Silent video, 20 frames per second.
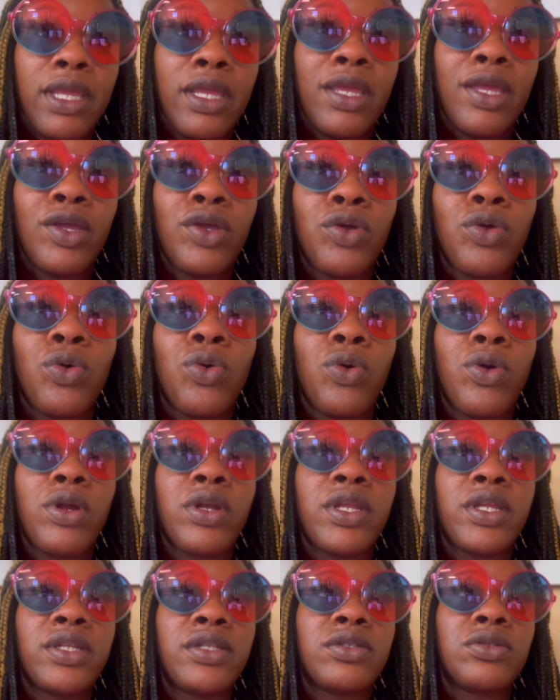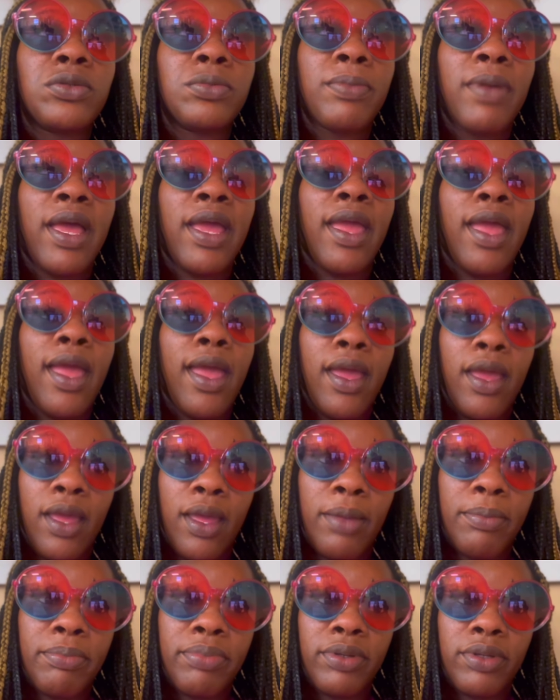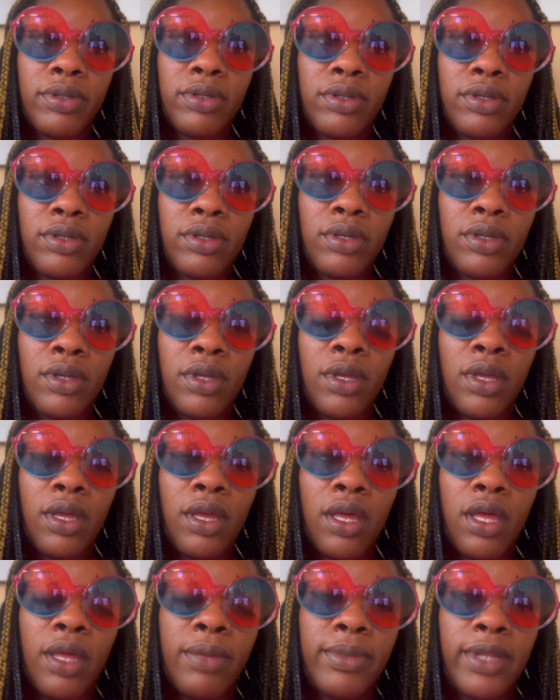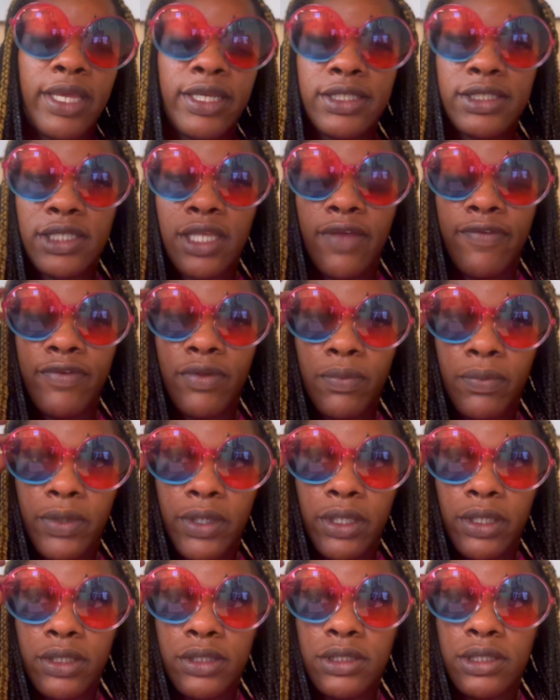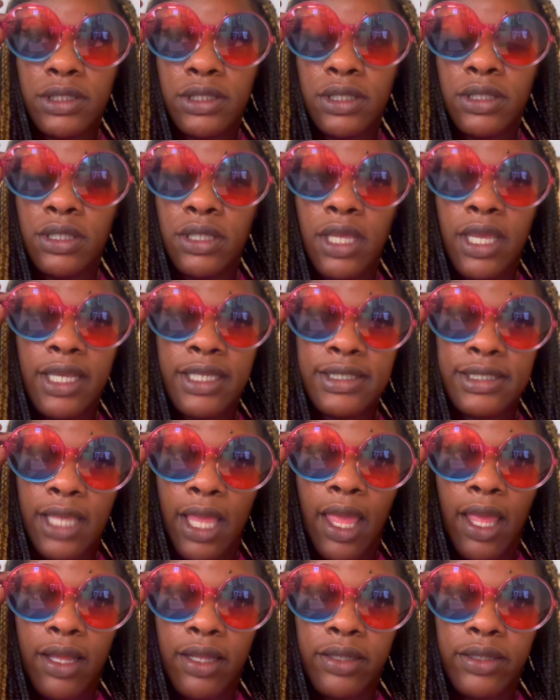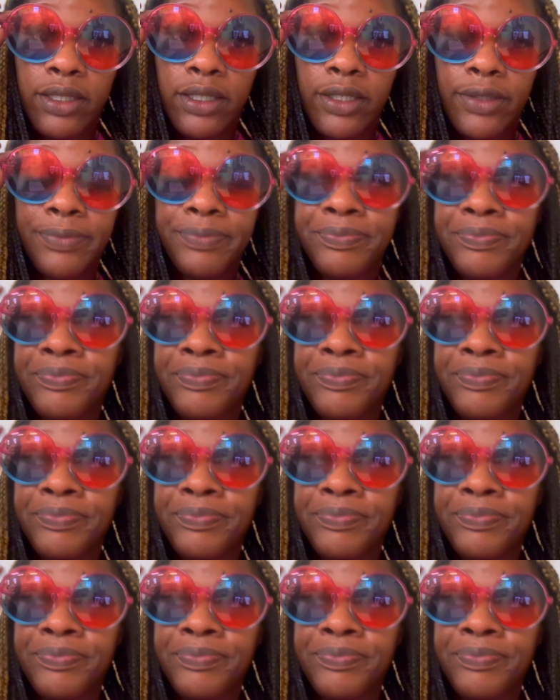According to my app, I'm like 7 weeks exactly.